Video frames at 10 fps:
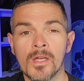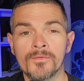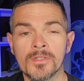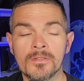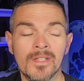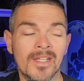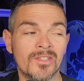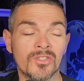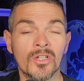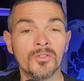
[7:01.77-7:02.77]
loves it,
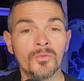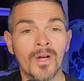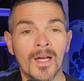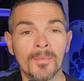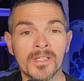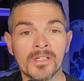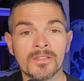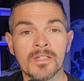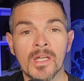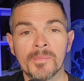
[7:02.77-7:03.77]
and so do I,
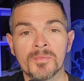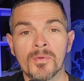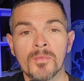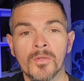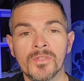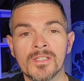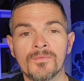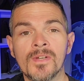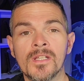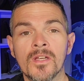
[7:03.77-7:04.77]
because it helps promote
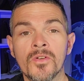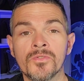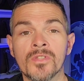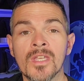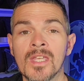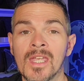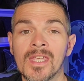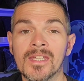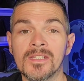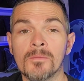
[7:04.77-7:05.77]
these videos
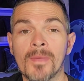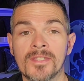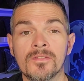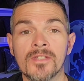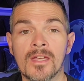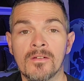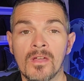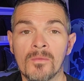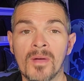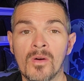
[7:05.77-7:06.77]
and get the message out
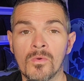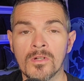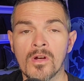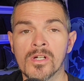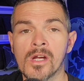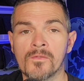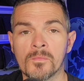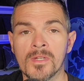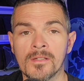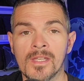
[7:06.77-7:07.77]
about what our
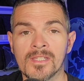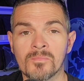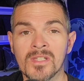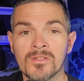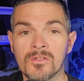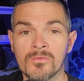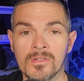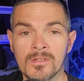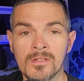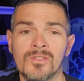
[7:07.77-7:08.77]
government has been
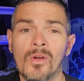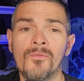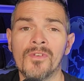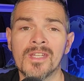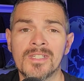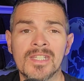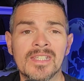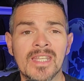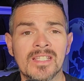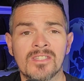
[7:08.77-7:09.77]
doing. Don't forget to
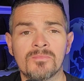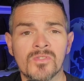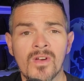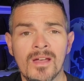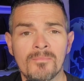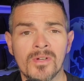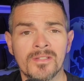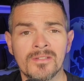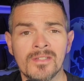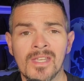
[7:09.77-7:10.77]
hit that subscribe
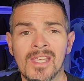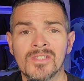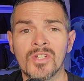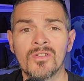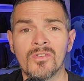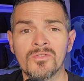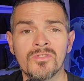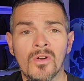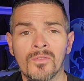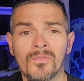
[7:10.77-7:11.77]
button and turn on
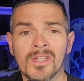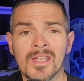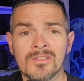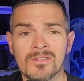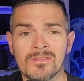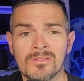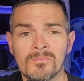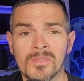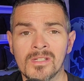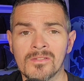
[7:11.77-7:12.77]
your
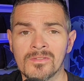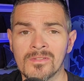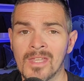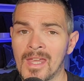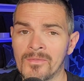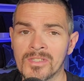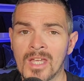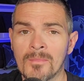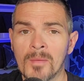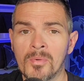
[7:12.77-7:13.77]
notifications, because every
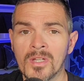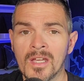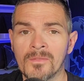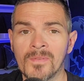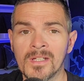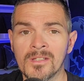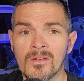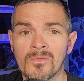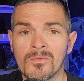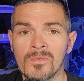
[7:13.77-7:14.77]
time I put out a
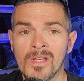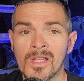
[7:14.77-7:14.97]
video,